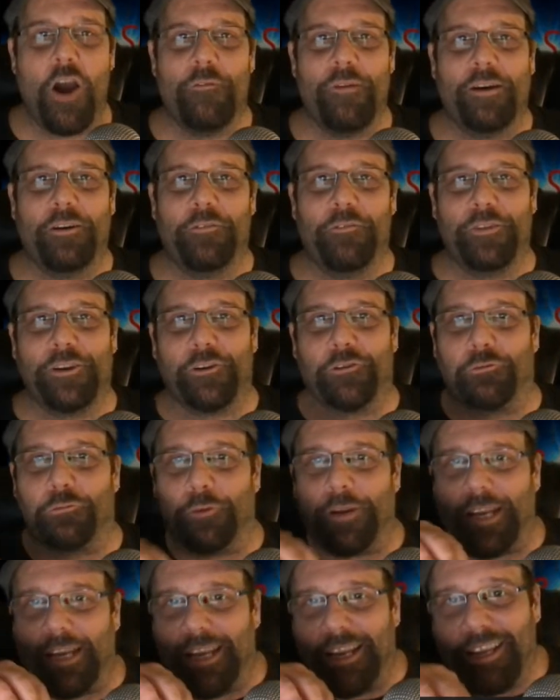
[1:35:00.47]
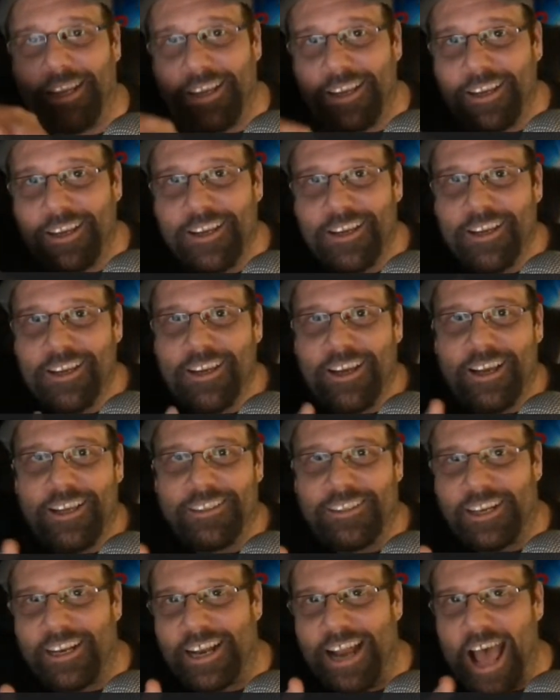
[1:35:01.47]
out of a tree? Is
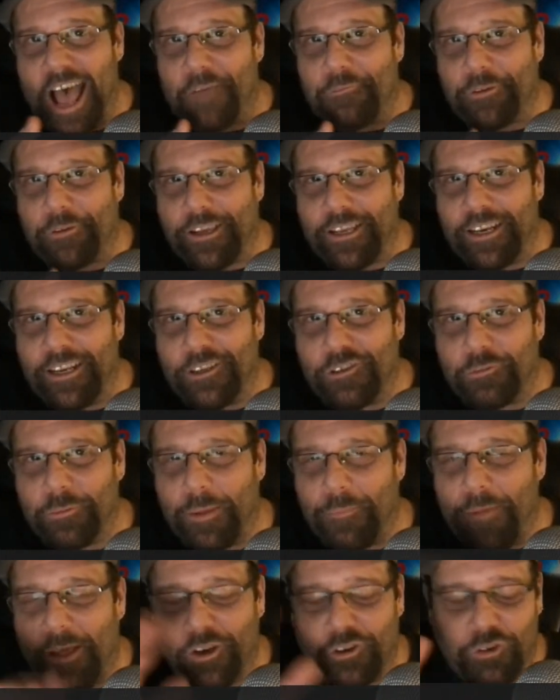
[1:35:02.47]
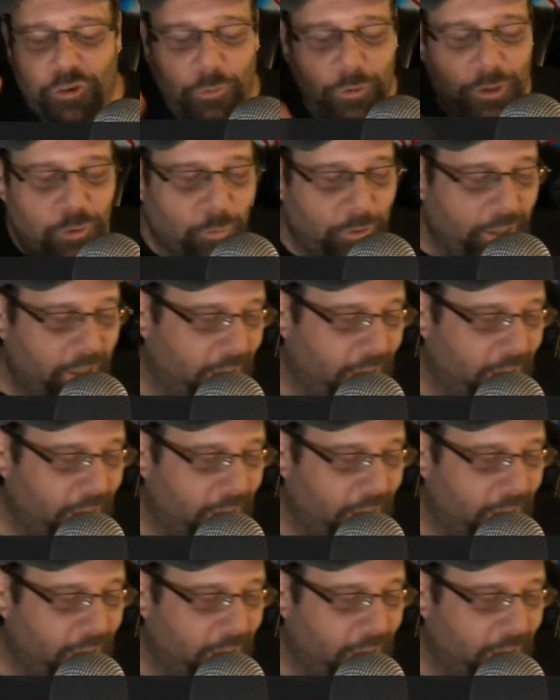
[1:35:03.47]
it an African instrument? I'm not sure which one it